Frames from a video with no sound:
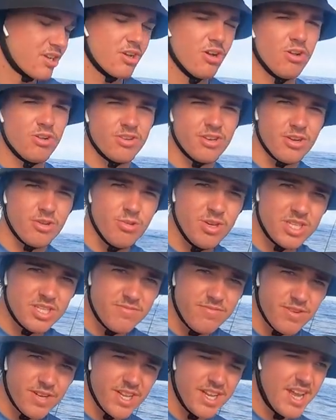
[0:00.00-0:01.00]
Calling it
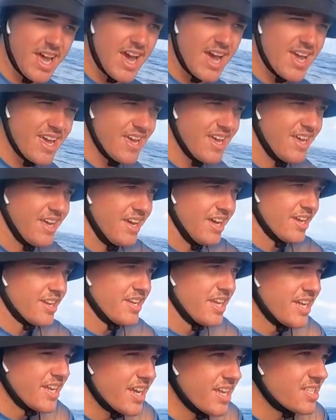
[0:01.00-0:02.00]
quits for today.
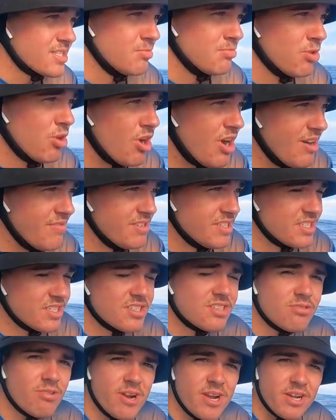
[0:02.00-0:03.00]
Need to get some liveys.
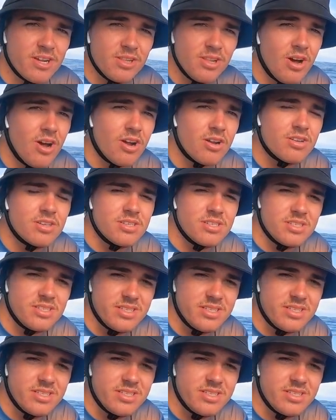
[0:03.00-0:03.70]
It's three o'clock.